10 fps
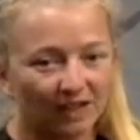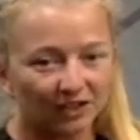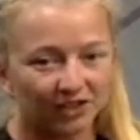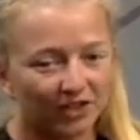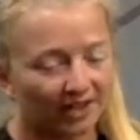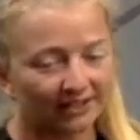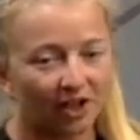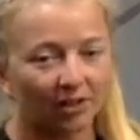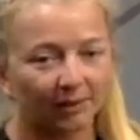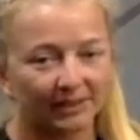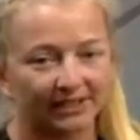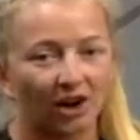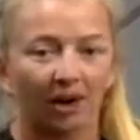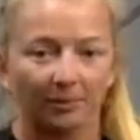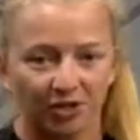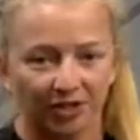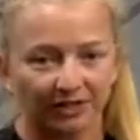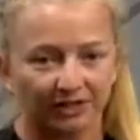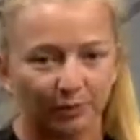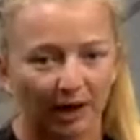So that's always an option as
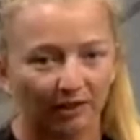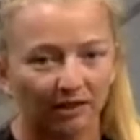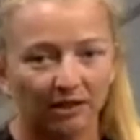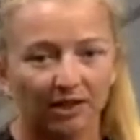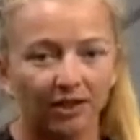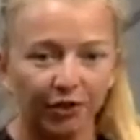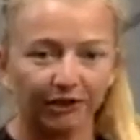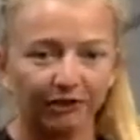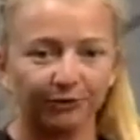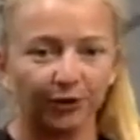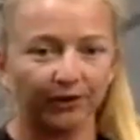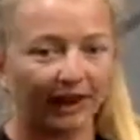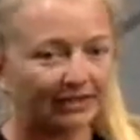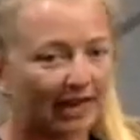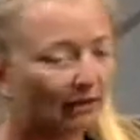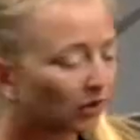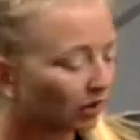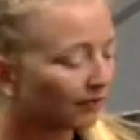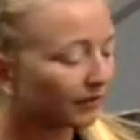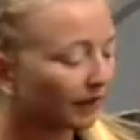well. You can fold that towel
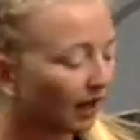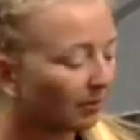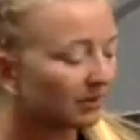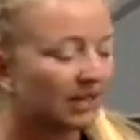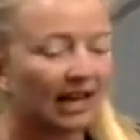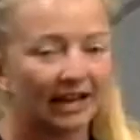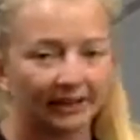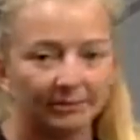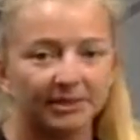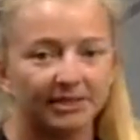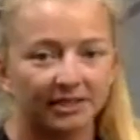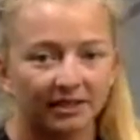over a couple times.